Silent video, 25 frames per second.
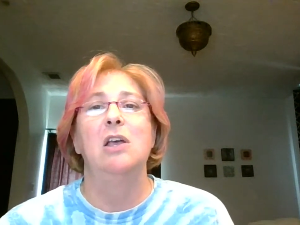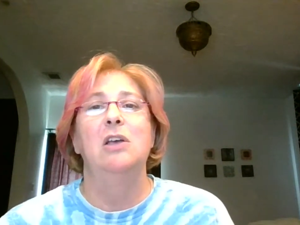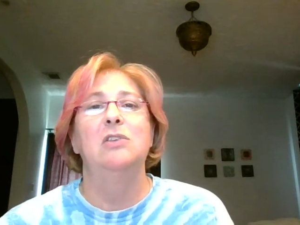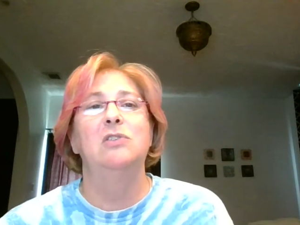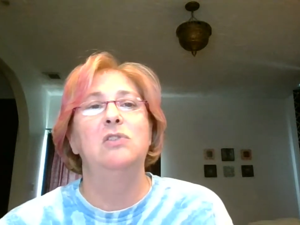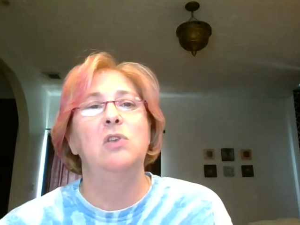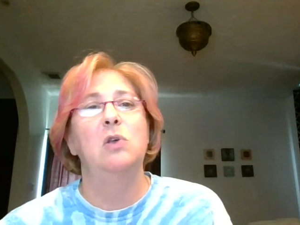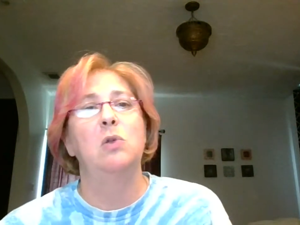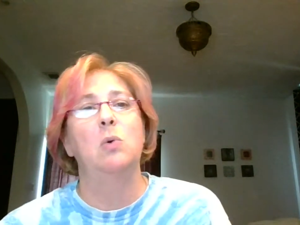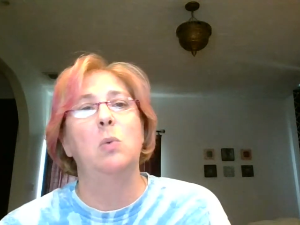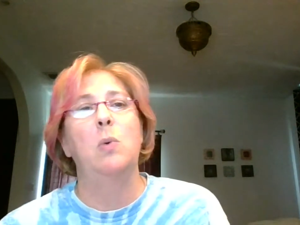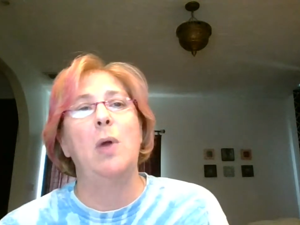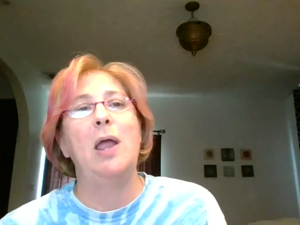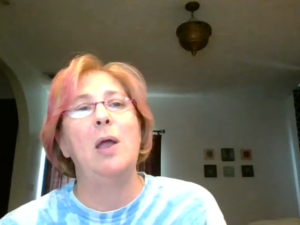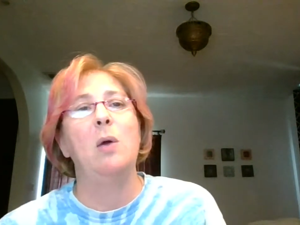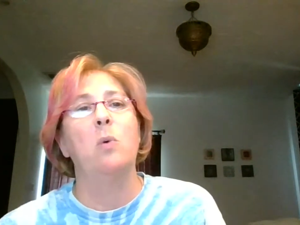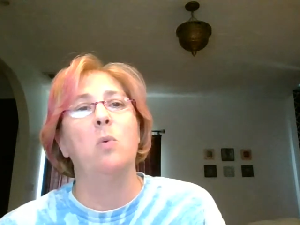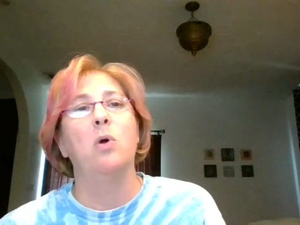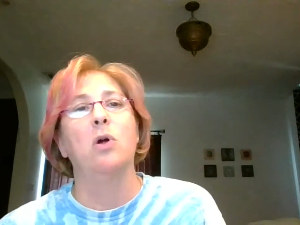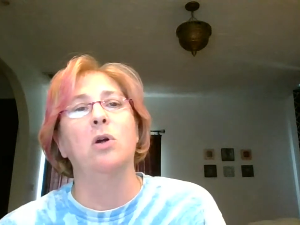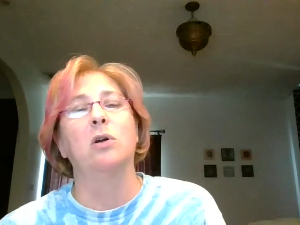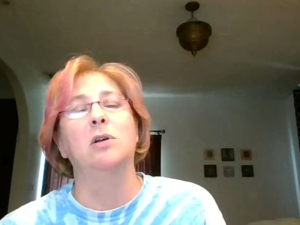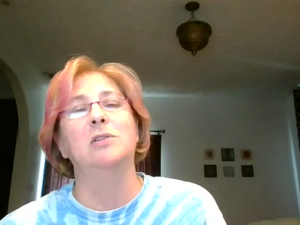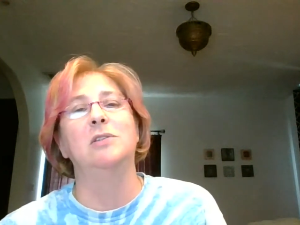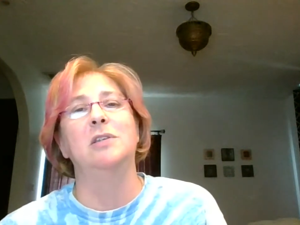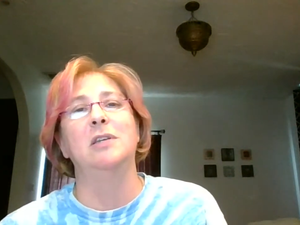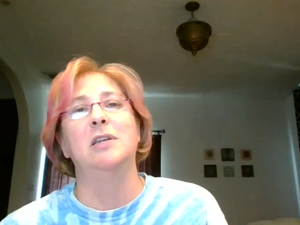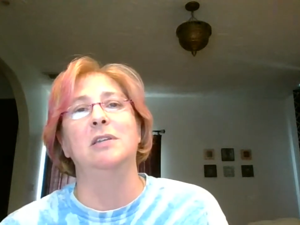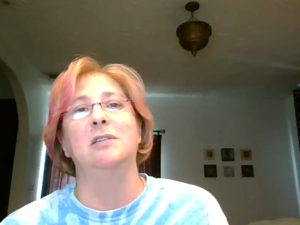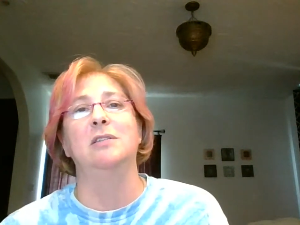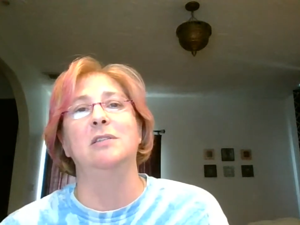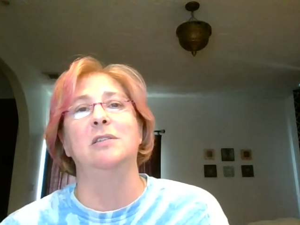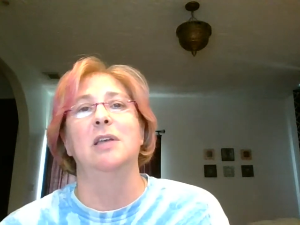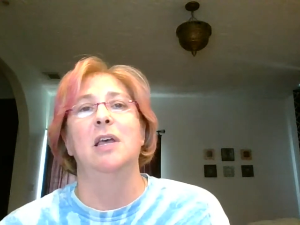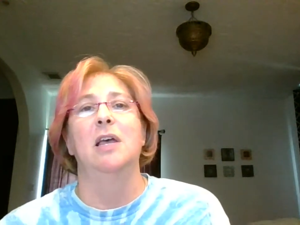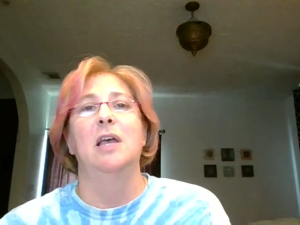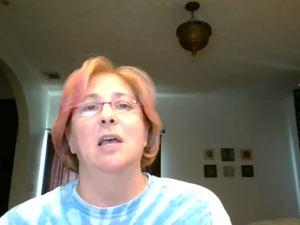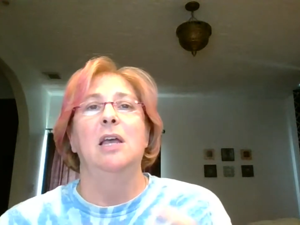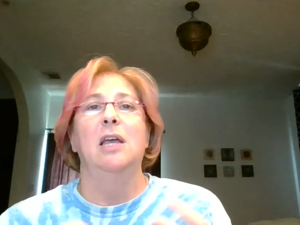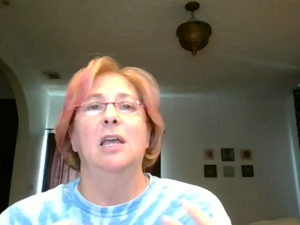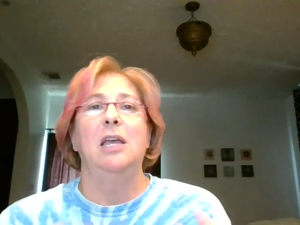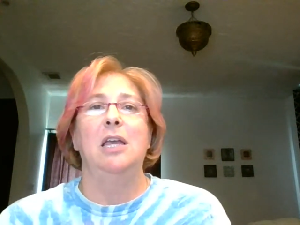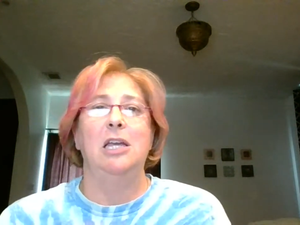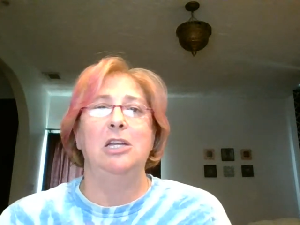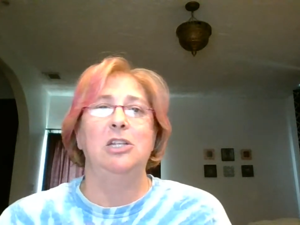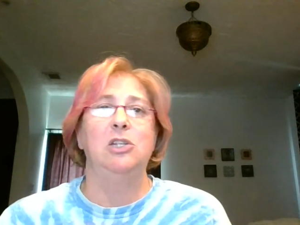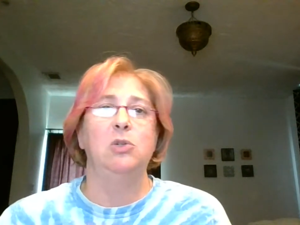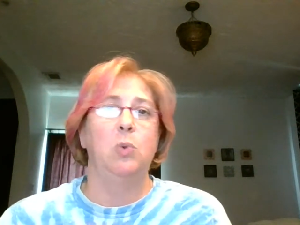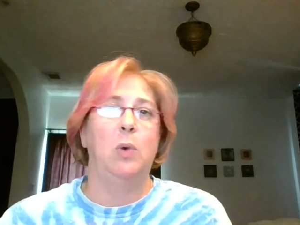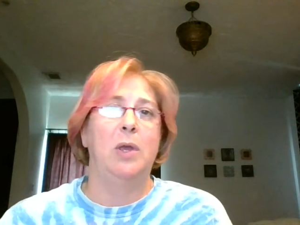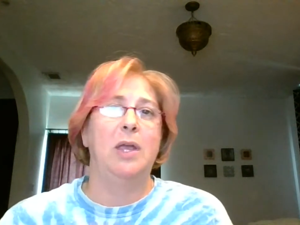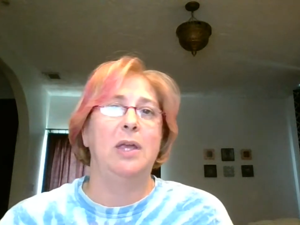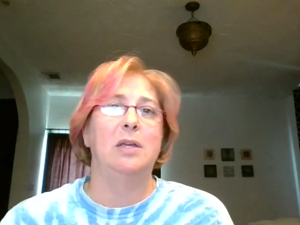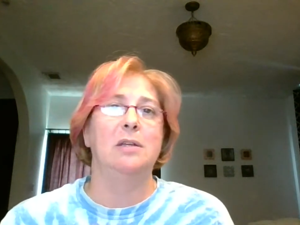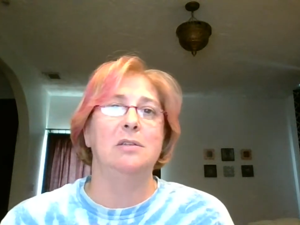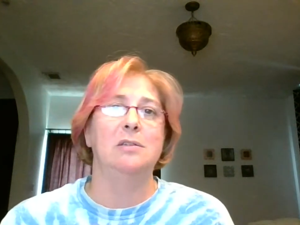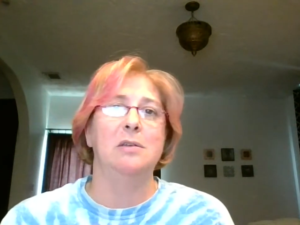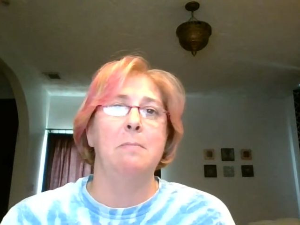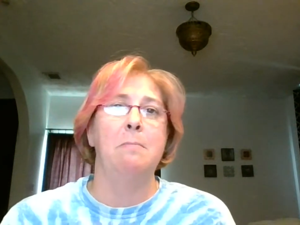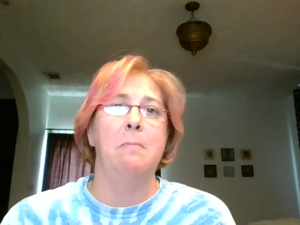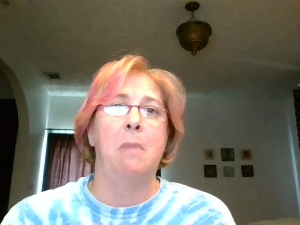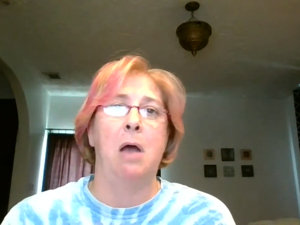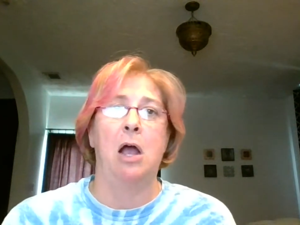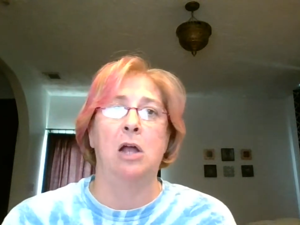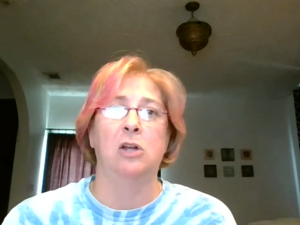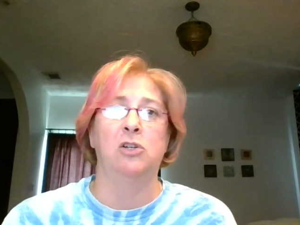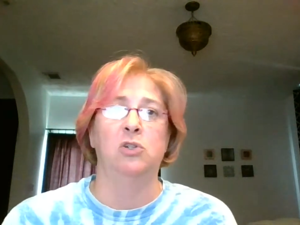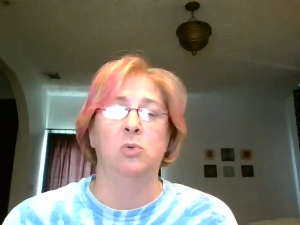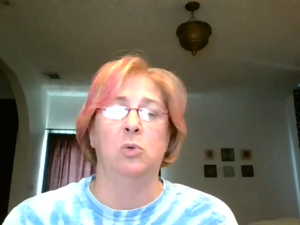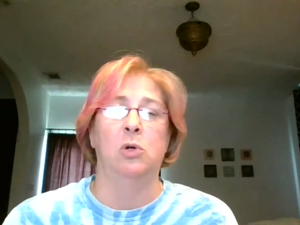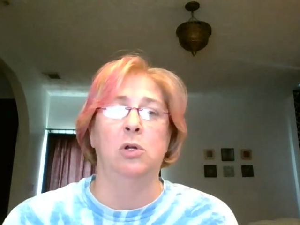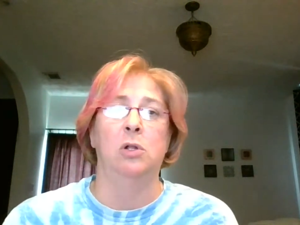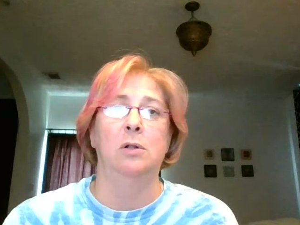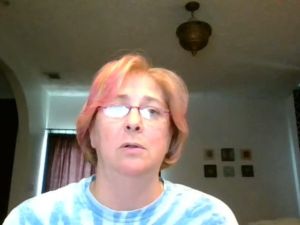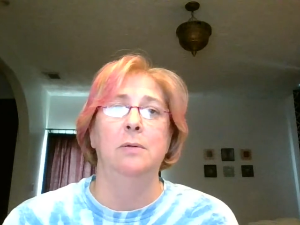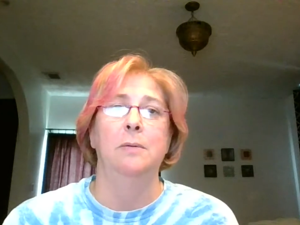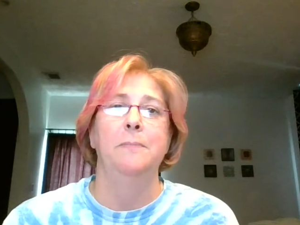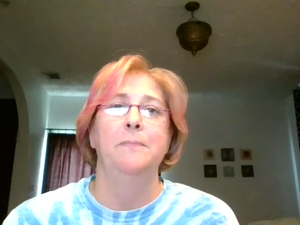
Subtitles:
So the way it works is each week is a module.